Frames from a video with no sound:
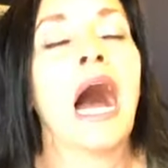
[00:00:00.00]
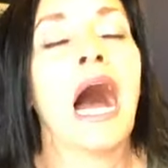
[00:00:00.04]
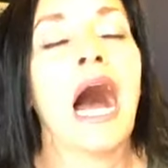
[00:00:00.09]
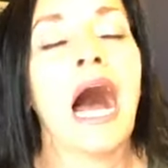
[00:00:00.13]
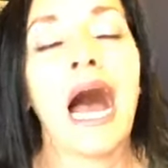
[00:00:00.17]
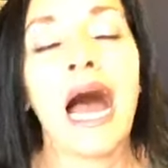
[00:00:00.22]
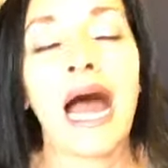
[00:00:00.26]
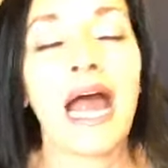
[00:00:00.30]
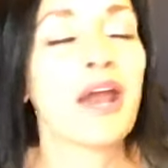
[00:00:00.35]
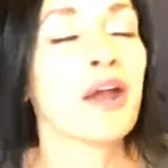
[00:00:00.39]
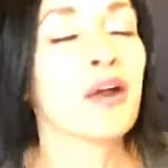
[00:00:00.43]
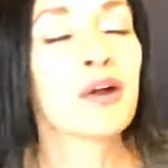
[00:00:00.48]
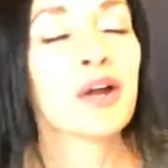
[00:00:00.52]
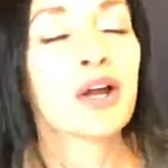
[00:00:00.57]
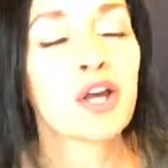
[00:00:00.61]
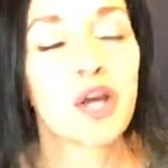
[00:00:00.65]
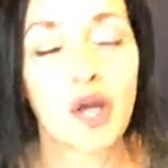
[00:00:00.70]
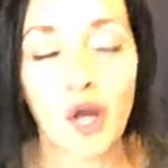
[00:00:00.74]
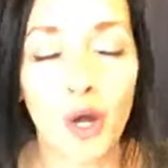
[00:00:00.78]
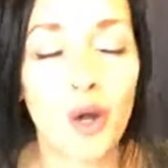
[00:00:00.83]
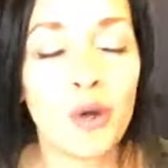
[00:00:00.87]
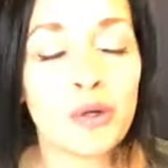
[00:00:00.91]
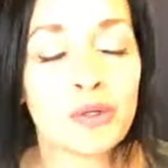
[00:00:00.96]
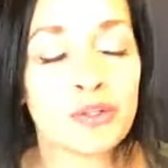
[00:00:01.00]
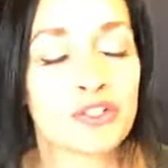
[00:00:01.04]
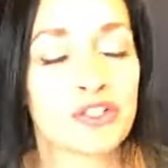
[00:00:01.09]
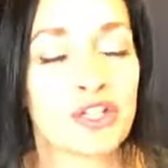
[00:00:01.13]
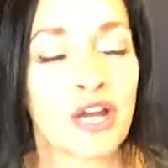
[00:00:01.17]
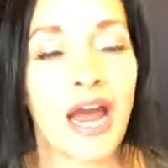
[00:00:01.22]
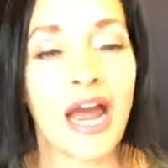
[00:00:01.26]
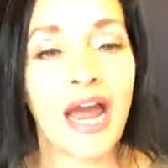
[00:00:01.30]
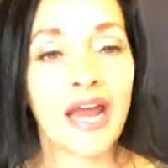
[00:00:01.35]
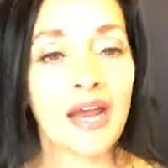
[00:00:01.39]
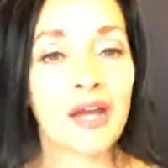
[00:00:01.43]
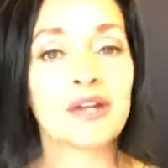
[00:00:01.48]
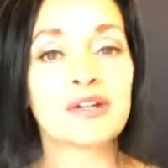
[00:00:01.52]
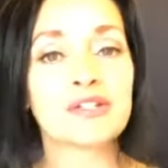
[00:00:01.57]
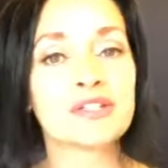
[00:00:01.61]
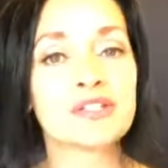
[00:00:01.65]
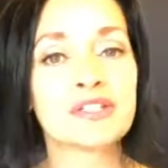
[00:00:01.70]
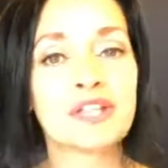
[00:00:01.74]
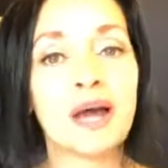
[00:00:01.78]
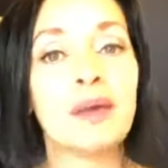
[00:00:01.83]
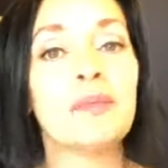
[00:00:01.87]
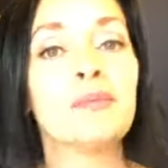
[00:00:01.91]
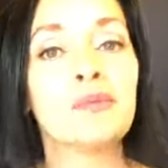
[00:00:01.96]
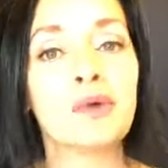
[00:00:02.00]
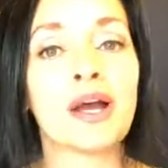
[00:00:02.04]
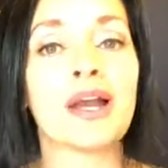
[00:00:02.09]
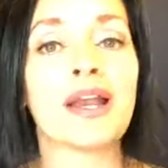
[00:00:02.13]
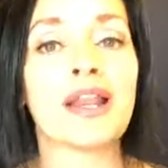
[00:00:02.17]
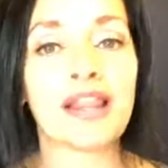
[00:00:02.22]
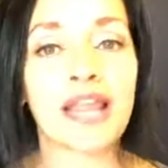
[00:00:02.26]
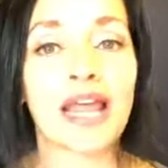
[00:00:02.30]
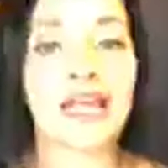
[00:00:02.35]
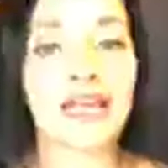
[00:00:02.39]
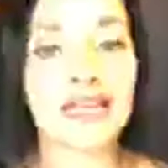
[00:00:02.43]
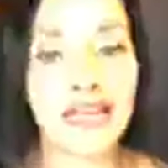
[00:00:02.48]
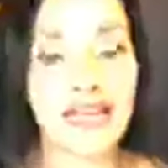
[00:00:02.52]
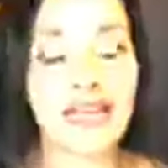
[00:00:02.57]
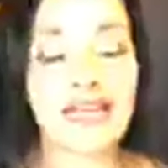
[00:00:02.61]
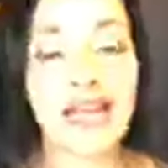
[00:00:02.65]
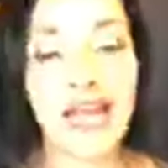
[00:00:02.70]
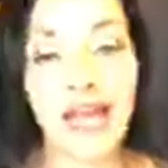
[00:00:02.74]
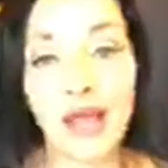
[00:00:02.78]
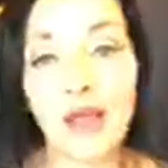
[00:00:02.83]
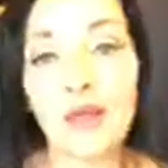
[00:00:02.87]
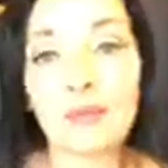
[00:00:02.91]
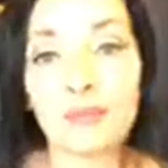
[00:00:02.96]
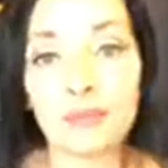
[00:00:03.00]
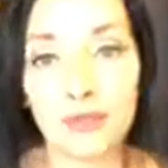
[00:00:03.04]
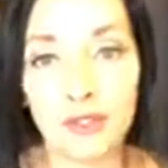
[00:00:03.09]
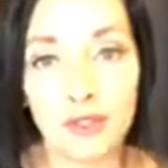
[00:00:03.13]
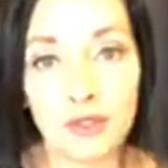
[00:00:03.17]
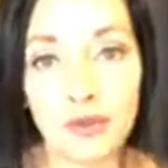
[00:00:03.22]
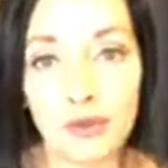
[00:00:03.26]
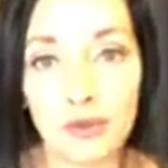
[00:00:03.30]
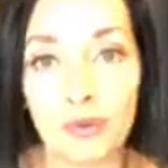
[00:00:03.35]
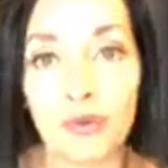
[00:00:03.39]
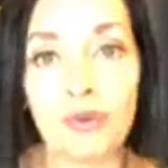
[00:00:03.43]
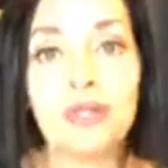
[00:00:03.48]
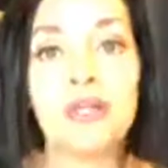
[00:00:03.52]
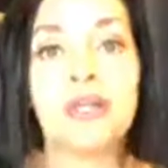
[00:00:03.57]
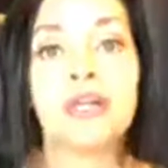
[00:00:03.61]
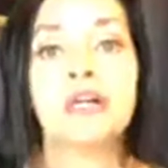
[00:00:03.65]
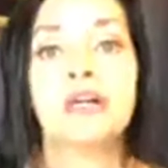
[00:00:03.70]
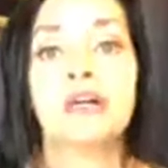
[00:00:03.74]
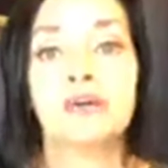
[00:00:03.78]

hire a coach, hire someone that can help you